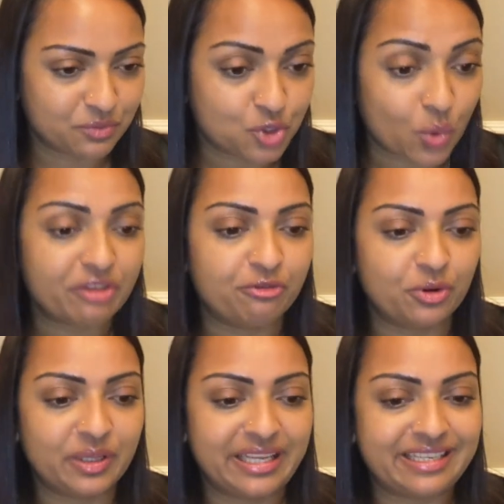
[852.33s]

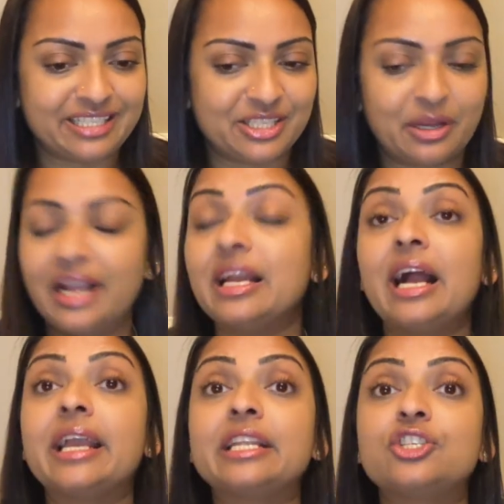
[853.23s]
joyful.
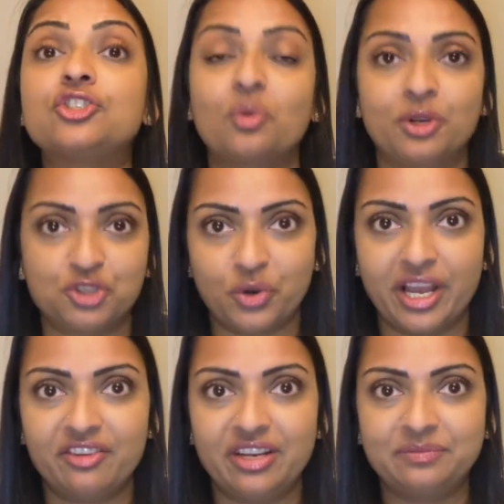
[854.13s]
I get so much joy
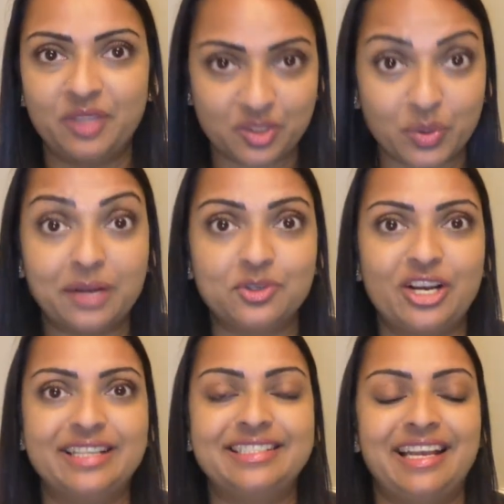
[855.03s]
out of it. That's what I'm
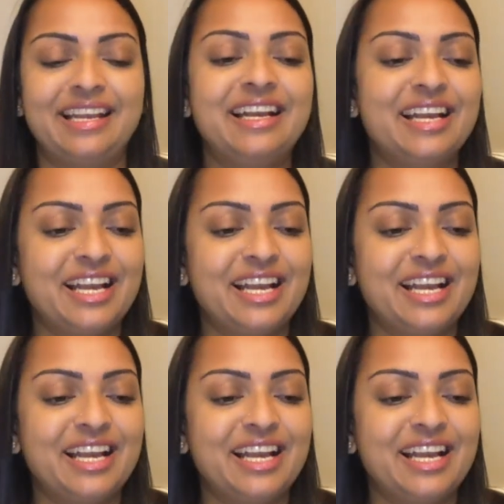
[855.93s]
trying to say.